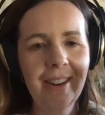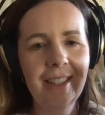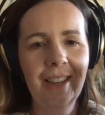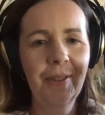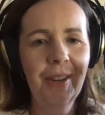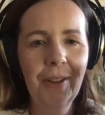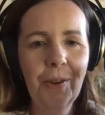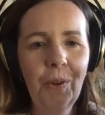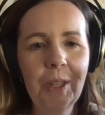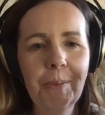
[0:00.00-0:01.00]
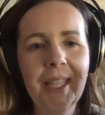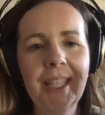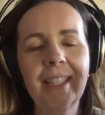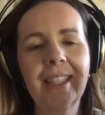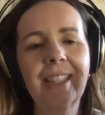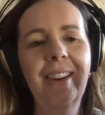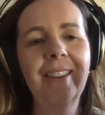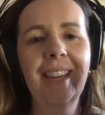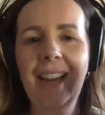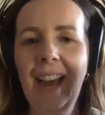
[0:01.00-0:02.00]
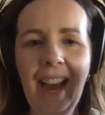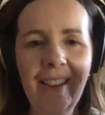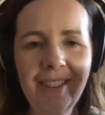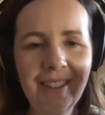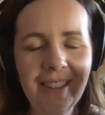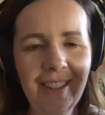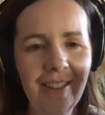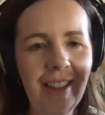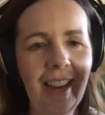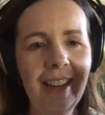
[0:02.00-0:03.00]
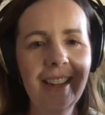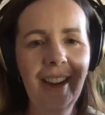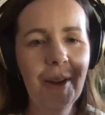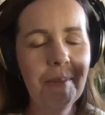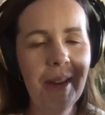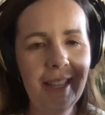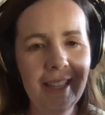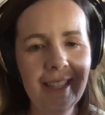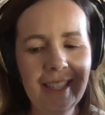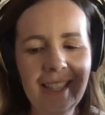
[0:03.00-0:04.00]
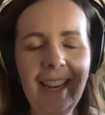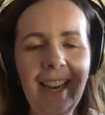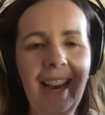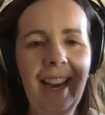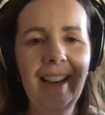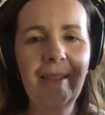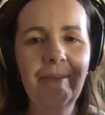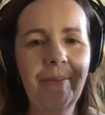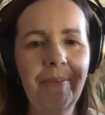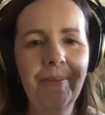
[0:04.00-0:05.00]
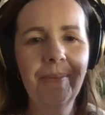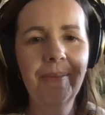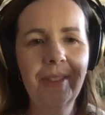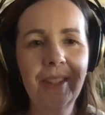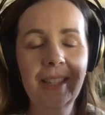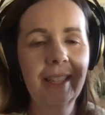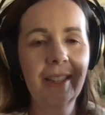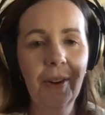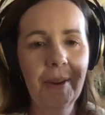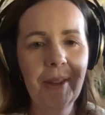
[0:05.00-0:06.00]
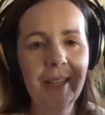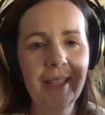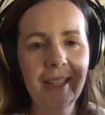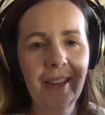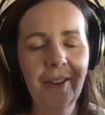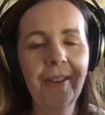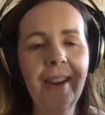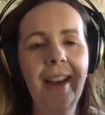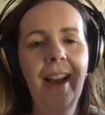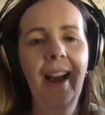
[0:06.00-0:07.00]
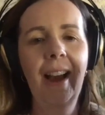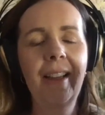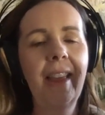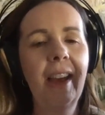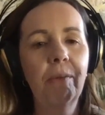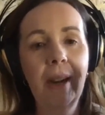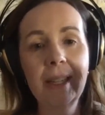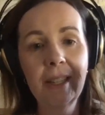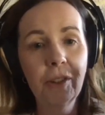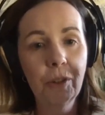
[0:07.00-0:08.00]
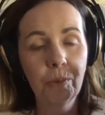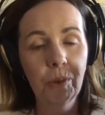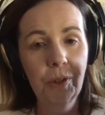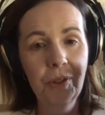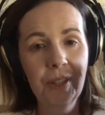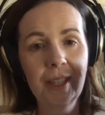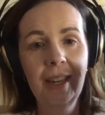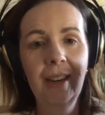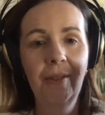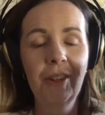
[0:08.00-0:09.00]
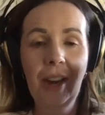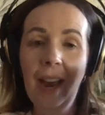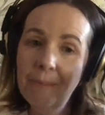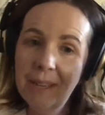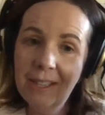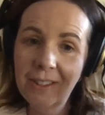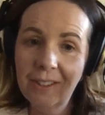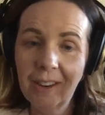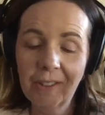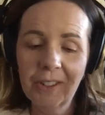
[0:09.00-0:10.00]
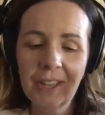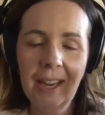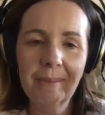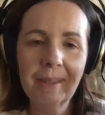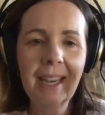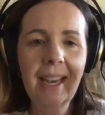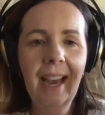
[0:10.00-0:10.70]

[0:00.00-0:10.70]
It's like one of the coolest places. So I was like, I have to include that on my list, just as a great place to go. And then Rustler's Roost, which I have been to several times.